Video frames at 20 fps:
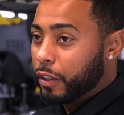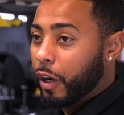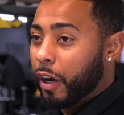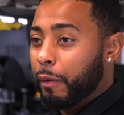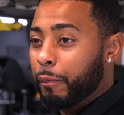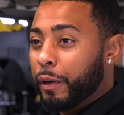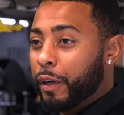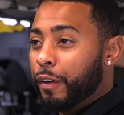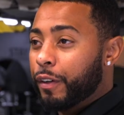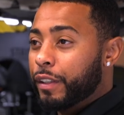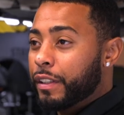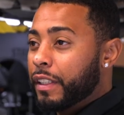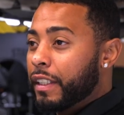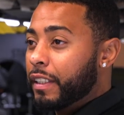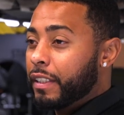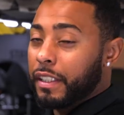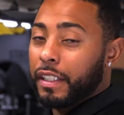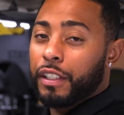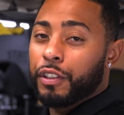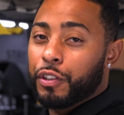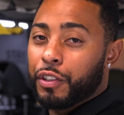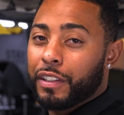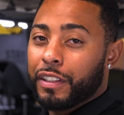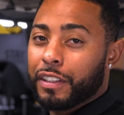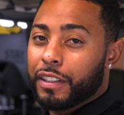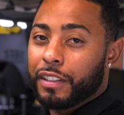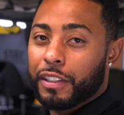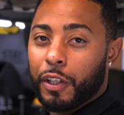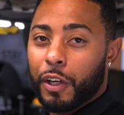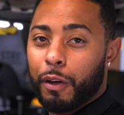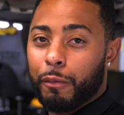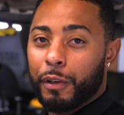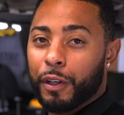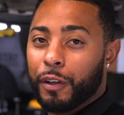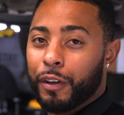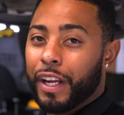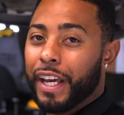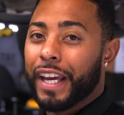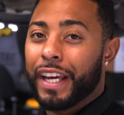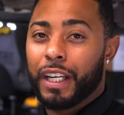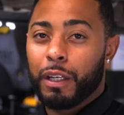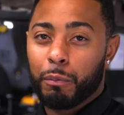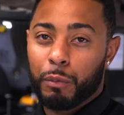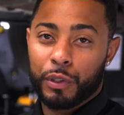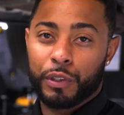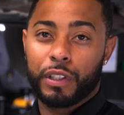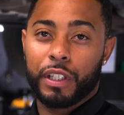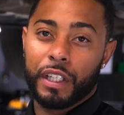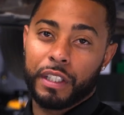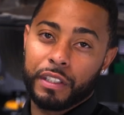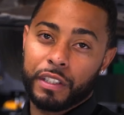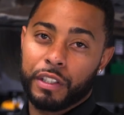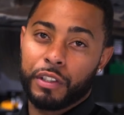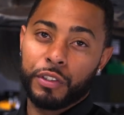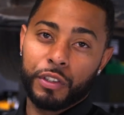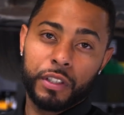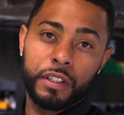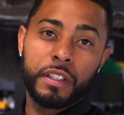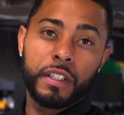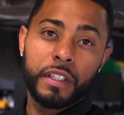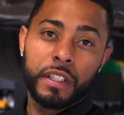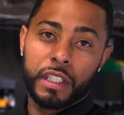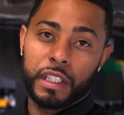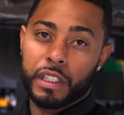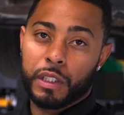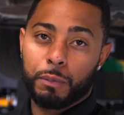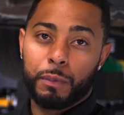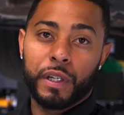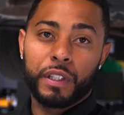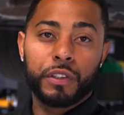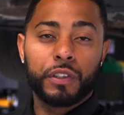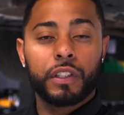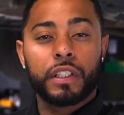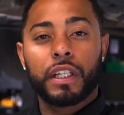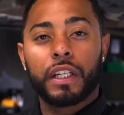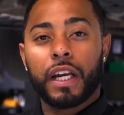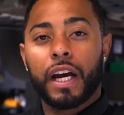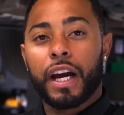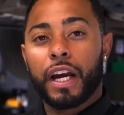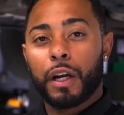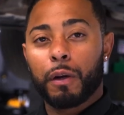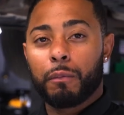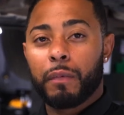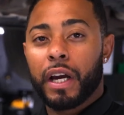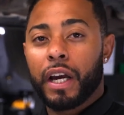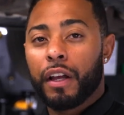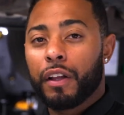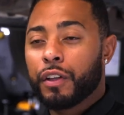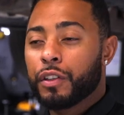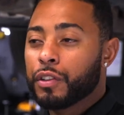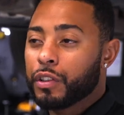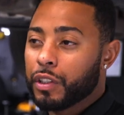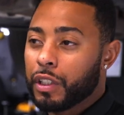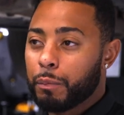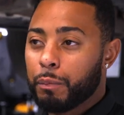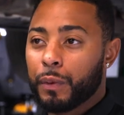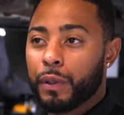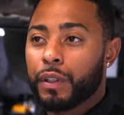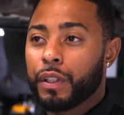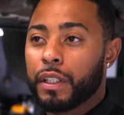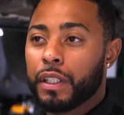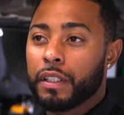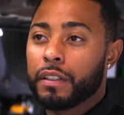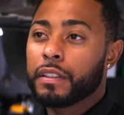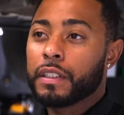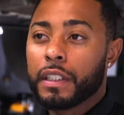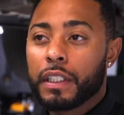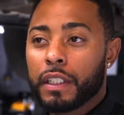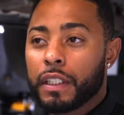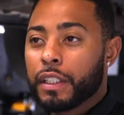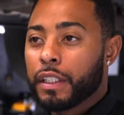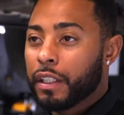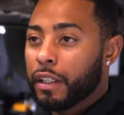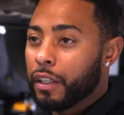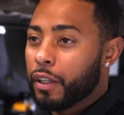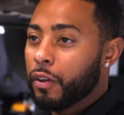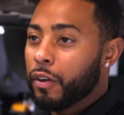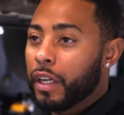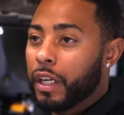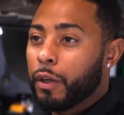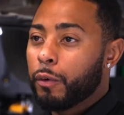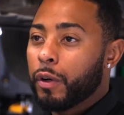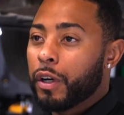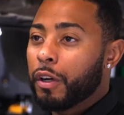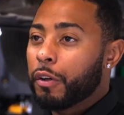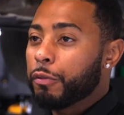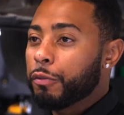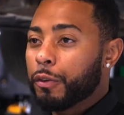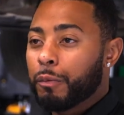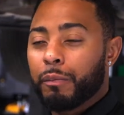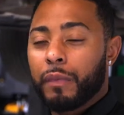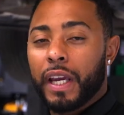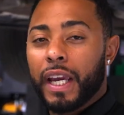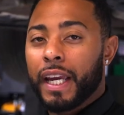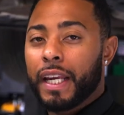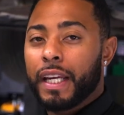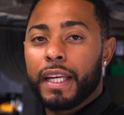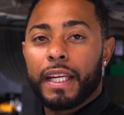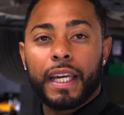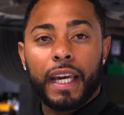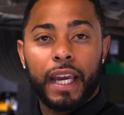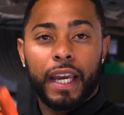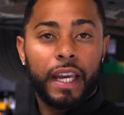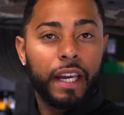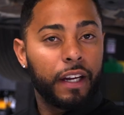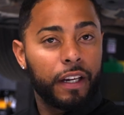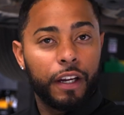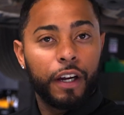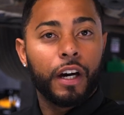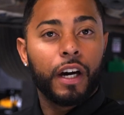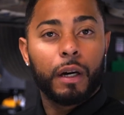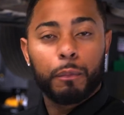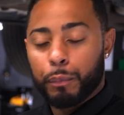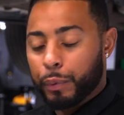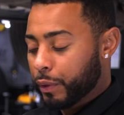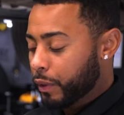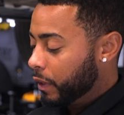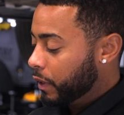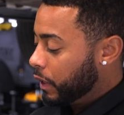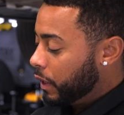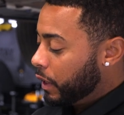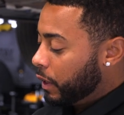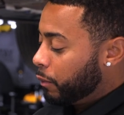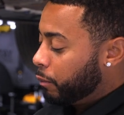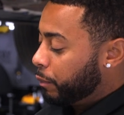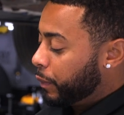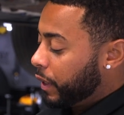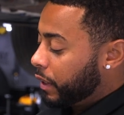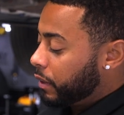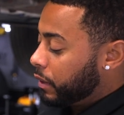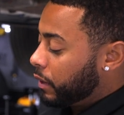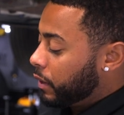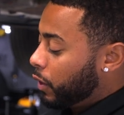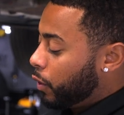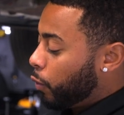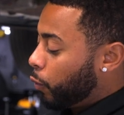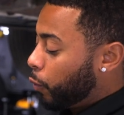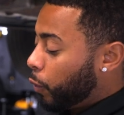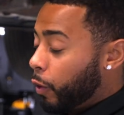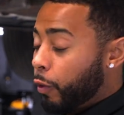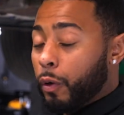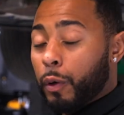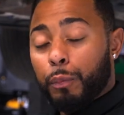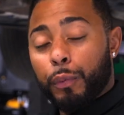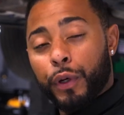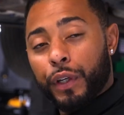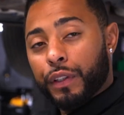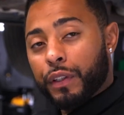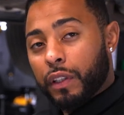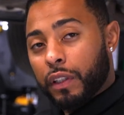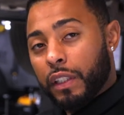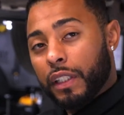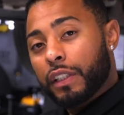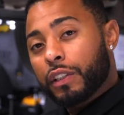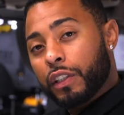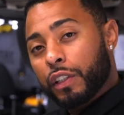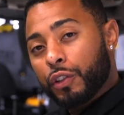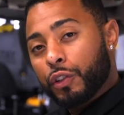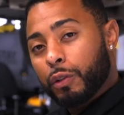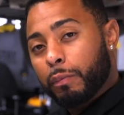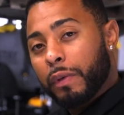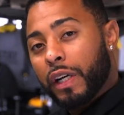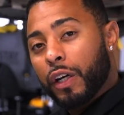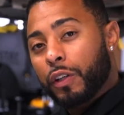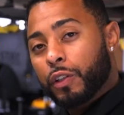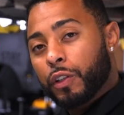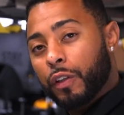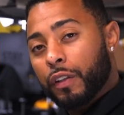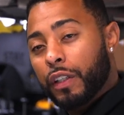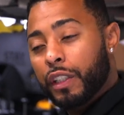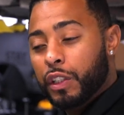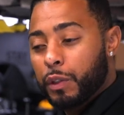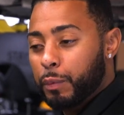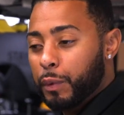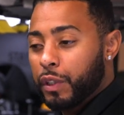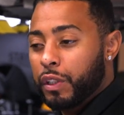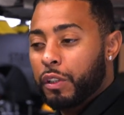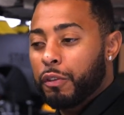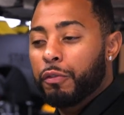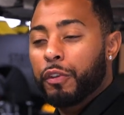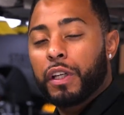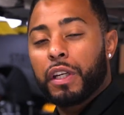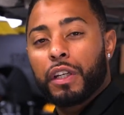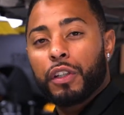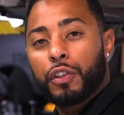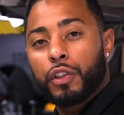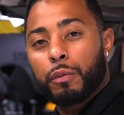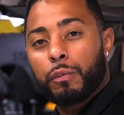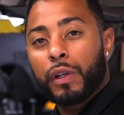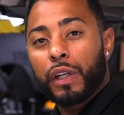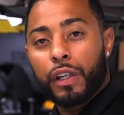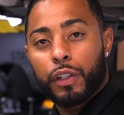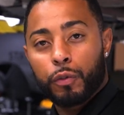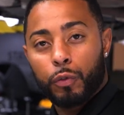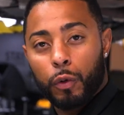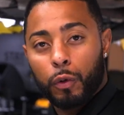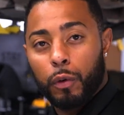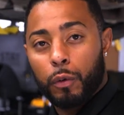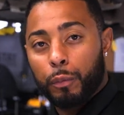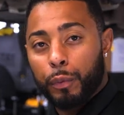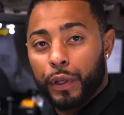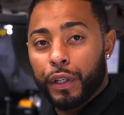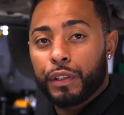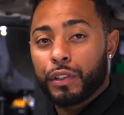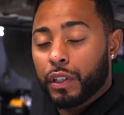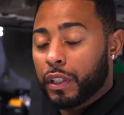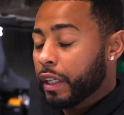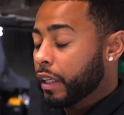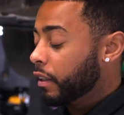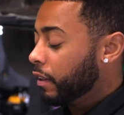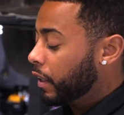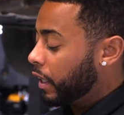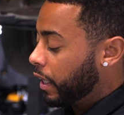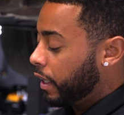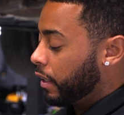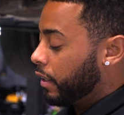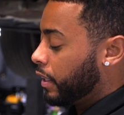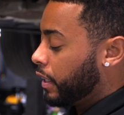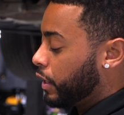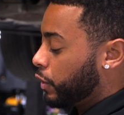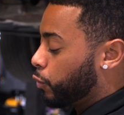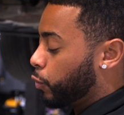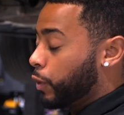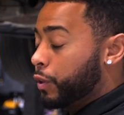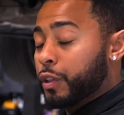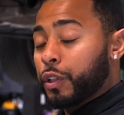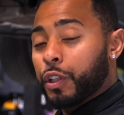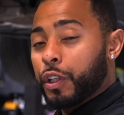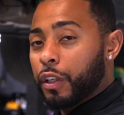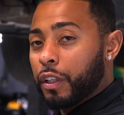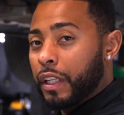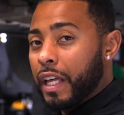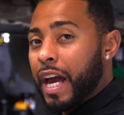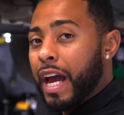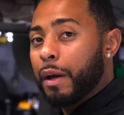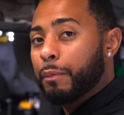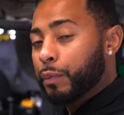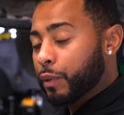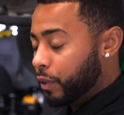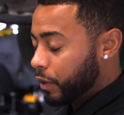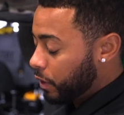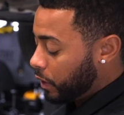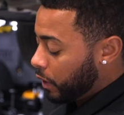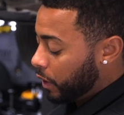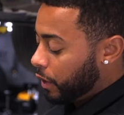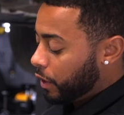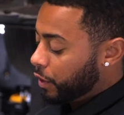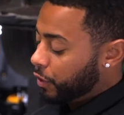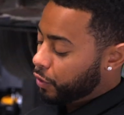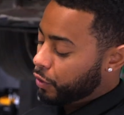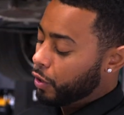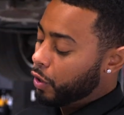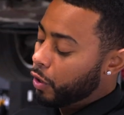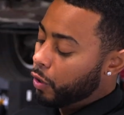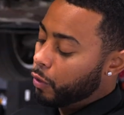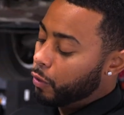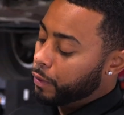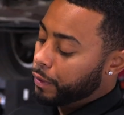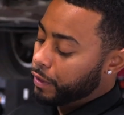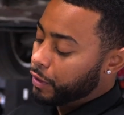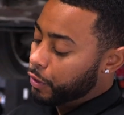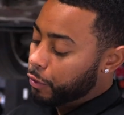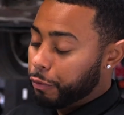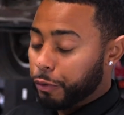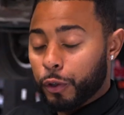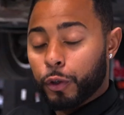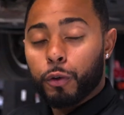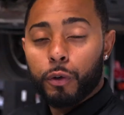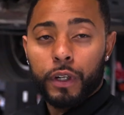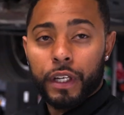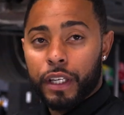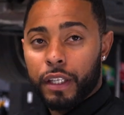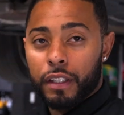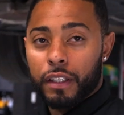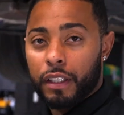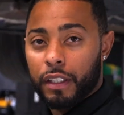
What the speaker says: common on this engine. This is common on any Mercedes engine, especially at higher mileage, typically, you know, anywhere from 80K and up. But we're replacing these engine mounts on this specific engine because we're replacing it, and these ones are collapsed. So there's fluid in